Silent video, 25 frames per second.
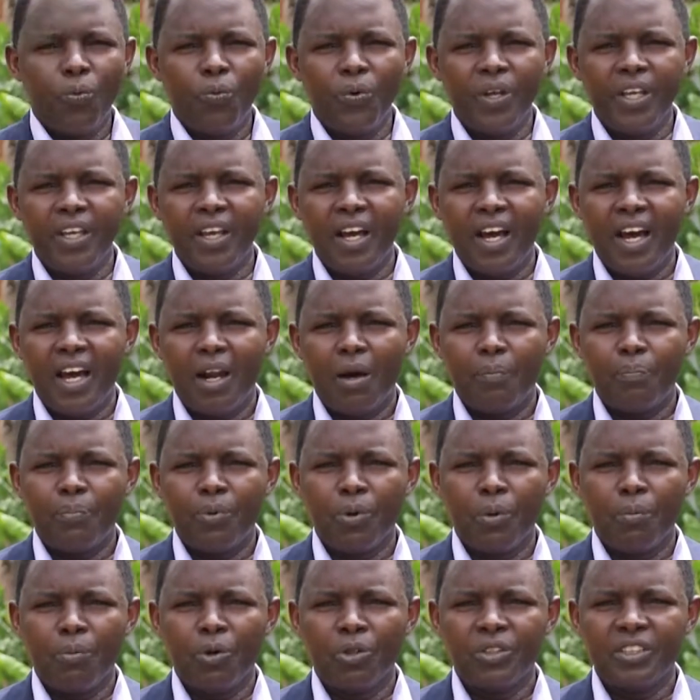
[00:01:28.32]
We are
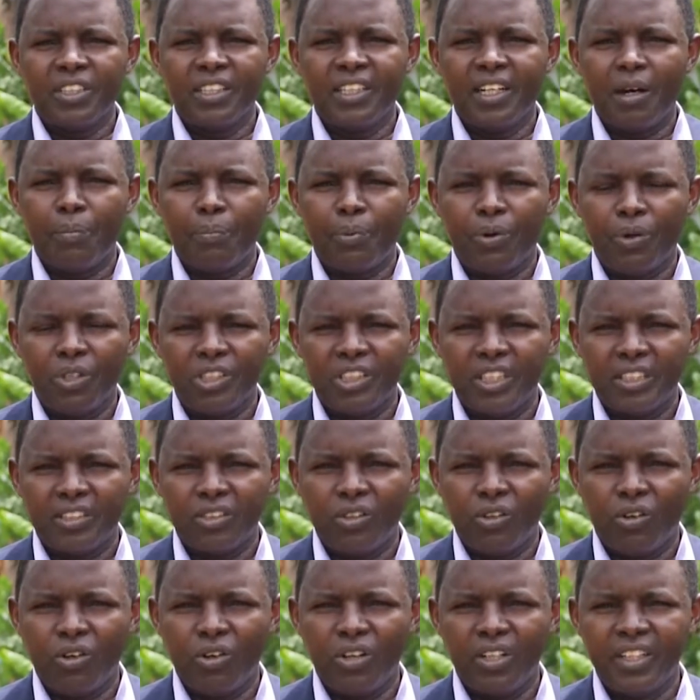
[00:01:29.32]
promoting a
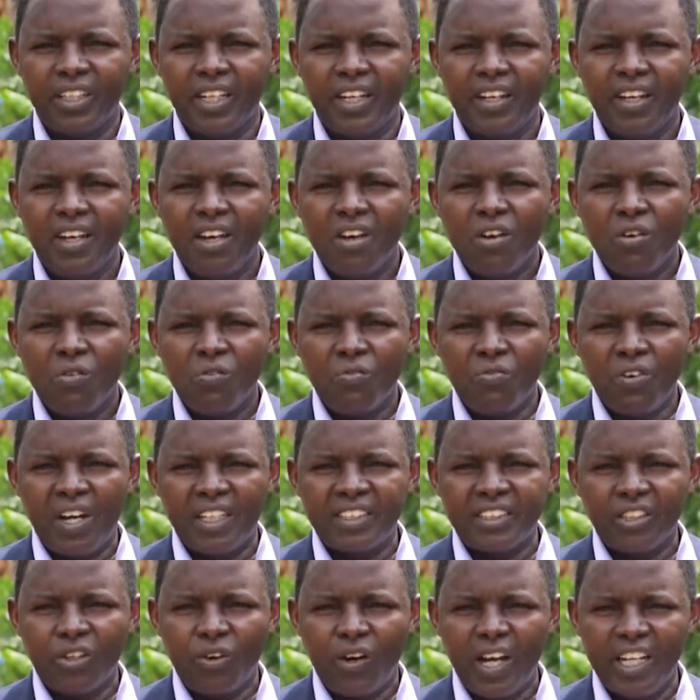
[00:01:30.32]
project called
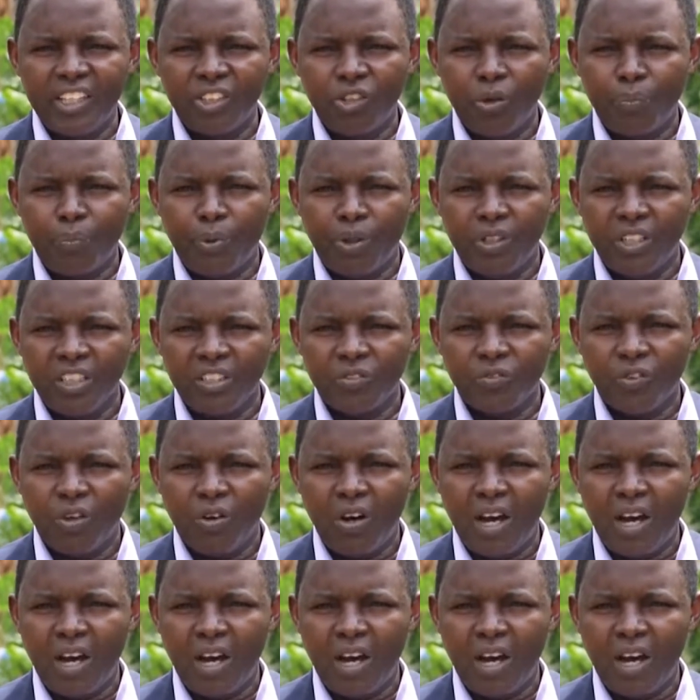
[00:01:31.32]
Vertical Hydroponics for